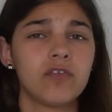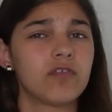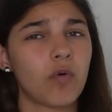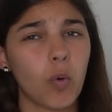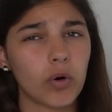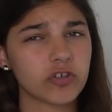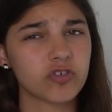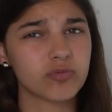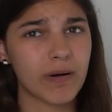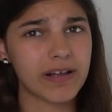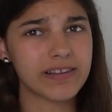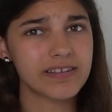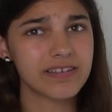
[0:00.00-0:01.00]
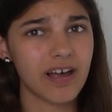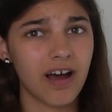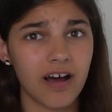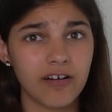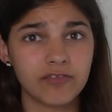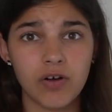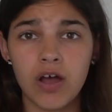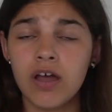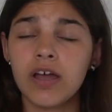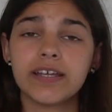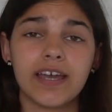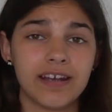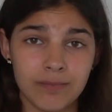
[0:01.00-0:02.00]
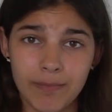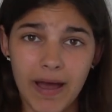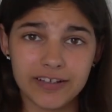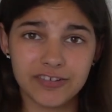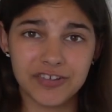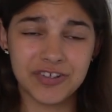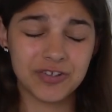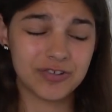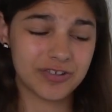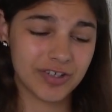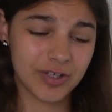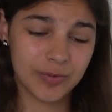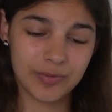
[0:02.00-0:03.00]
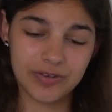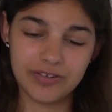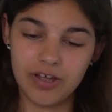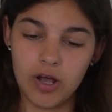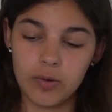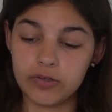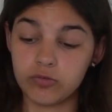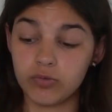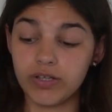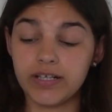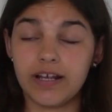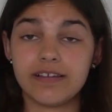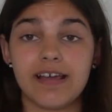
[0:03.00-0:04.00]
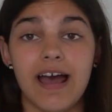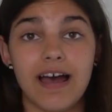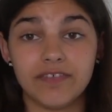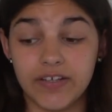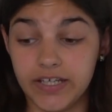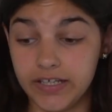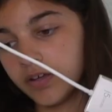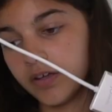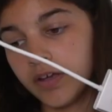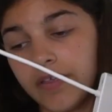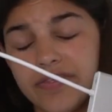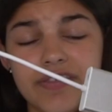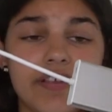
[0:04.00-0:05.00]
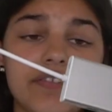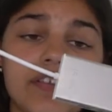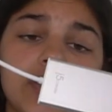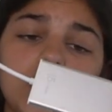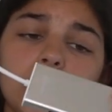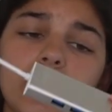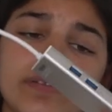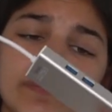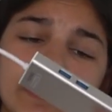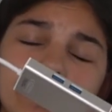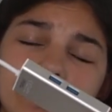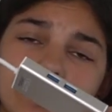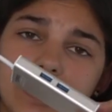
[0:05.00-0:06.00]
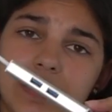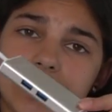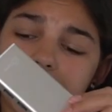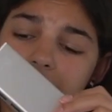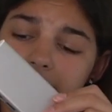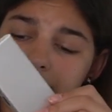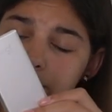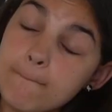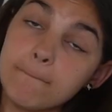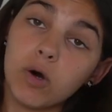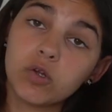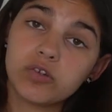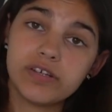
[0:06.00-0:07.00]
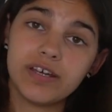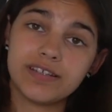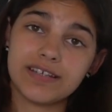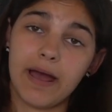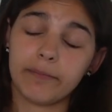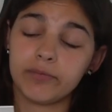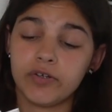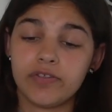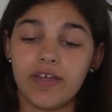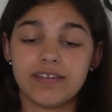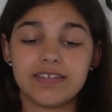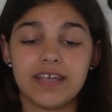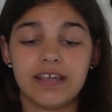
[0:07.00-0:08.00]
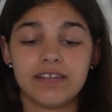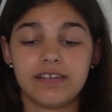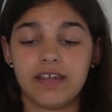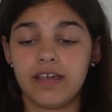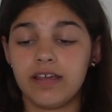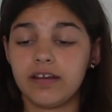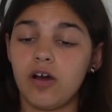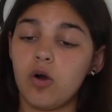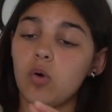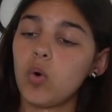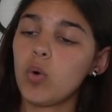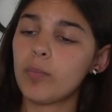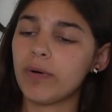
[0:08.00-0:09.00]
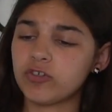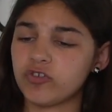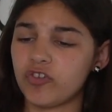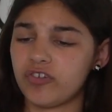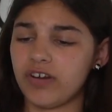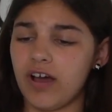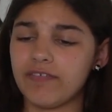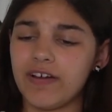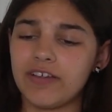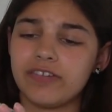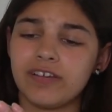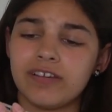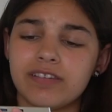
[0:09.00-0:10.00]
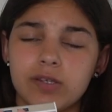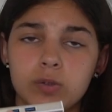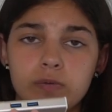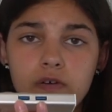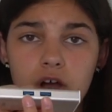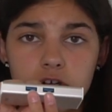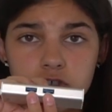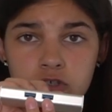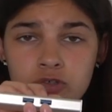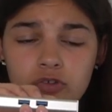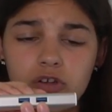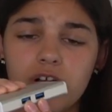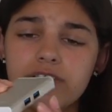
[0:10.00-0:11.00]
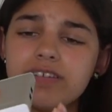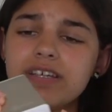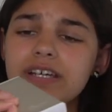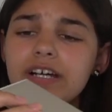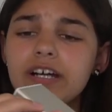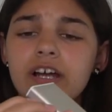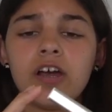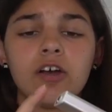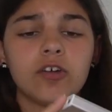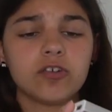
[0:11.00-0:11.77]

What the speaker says: 4-ish months of getting back to YouTube, so it's really nice having this USB-C type multi-adapter that takes in a whole bunch of stuff. As you can see, we've got two slots here,